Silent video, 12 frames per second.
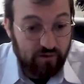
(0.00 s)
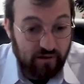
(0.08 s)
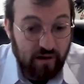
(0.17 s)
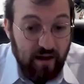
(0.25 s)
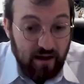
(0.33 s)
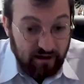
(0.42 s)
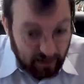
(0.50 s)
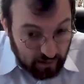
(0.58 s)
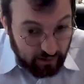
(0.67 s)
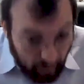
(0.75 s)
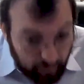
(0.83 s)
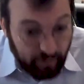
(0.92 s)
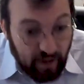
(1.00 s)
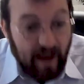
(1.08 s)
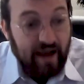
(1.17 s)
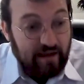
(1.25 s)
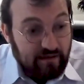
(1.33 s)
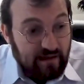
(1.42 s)
and to
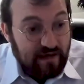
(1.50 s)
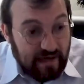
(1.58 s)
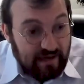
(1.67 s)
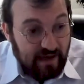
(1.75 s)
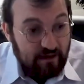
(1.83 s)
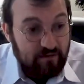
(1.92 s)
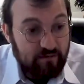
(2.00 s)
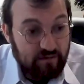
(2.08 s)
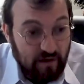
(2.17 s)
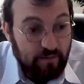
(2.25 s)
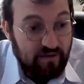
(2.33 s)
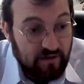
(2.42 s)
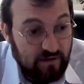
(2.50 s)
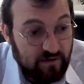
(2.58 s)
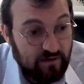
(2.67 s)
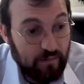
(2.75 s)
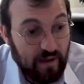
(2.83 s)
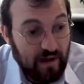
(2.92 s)
globalize, they need to enter some
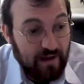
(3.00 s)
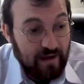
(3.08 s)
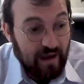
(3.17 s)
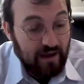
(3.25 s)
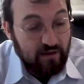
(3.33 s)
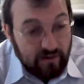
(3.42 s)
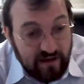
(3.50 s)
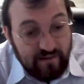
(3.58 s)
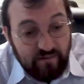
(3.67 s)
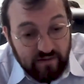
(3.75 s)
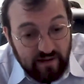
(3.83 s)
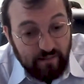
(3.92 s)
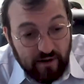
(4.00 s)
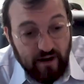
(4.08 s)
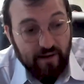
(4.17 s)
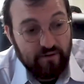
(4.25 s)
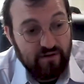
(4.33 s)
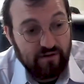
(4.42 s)
system, and you're giving them an
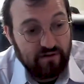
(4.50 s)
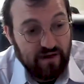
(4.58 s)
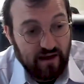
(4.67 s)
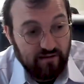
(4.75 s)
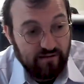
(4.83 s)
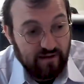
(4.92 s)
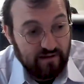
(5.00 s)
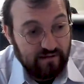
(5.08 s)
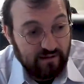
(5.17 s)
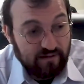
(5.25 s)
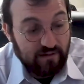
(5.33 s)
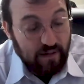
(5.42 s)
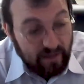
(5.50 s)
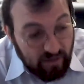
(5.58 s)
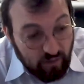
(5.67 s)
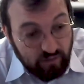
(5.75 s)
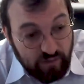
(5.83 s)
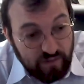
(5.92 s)
option to enter that system. And
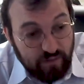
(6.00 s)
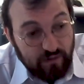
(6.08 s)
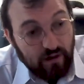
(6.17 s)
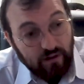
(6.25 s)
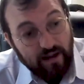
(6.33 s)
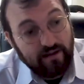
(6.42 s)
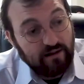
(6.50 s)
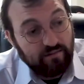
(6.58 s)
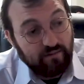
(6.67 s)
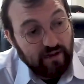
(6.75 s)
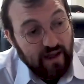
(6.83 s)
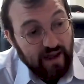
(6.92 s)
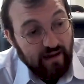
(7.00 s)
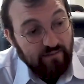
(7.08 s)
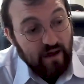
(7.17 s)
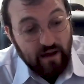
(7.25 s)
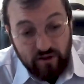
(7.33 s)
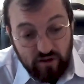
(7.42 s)
those people collectively have
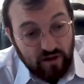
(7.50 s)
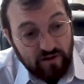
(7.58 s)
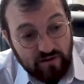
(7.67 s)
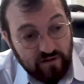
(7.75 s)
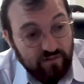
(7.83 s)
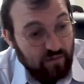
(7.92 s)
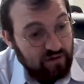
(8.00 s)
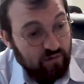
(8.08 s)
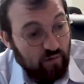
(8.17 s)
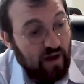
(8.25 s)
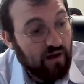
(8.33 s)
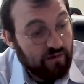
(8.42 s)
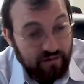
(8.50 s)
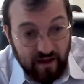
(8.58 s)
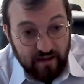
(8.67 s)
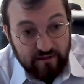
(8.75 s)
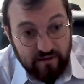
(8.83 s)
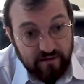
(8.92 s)
just as much wealth
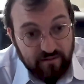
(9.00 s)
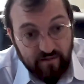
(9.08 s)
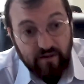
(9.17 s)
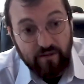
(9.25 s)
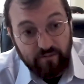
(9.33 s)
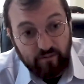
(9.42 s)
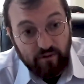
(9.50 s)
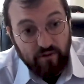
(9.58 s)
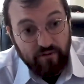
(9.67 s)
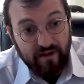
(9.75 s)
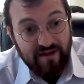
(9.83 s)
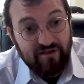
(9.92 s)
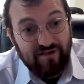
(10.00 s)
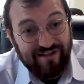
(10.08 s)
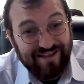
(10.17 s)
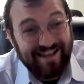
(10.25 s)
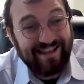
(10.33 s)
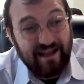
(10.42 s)
as the developed world. It's
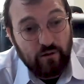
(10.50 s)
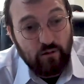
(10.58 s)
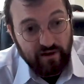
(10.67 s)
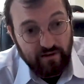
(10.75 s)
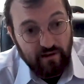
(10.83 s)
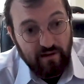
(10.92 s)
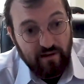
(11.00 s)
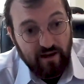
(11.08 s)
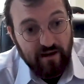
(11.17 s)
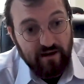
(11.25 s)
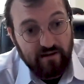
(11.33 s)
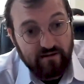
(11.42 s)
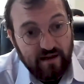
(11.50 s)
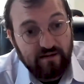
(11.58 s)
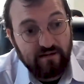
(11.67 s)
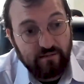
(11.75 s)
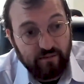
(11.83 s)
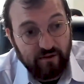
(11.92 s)
just illiquid and
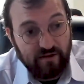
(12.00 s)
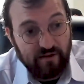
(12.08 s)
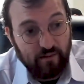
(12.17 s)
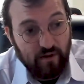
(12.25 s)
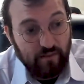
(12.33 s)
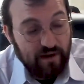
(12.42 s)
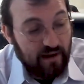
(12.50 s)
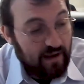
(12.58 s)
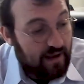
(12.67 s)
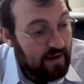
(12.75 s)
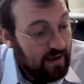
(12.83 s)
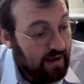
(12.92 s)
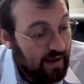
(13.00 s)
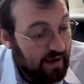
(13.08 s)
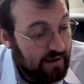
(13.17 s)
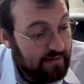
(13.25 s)
inaccessible at the moment. I